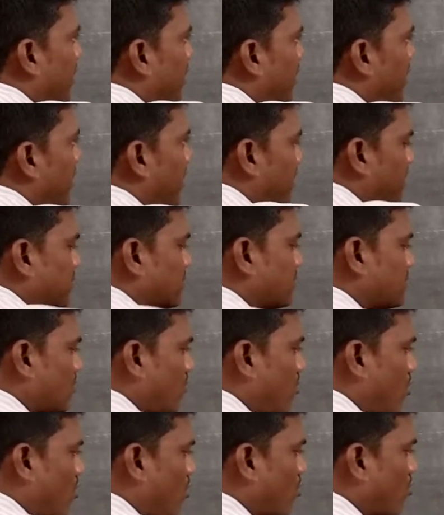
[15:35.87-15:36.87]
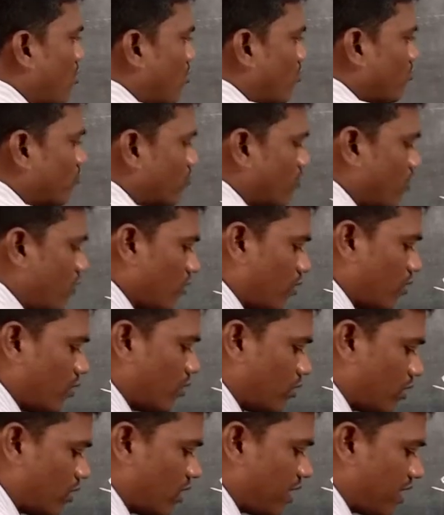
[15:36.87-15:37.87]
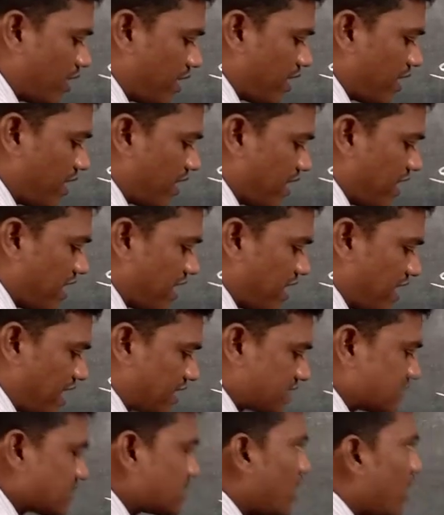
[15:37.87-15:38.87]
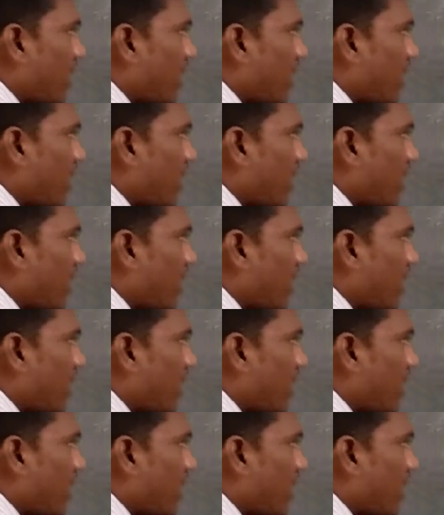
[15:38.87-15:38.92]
N, O, N dash.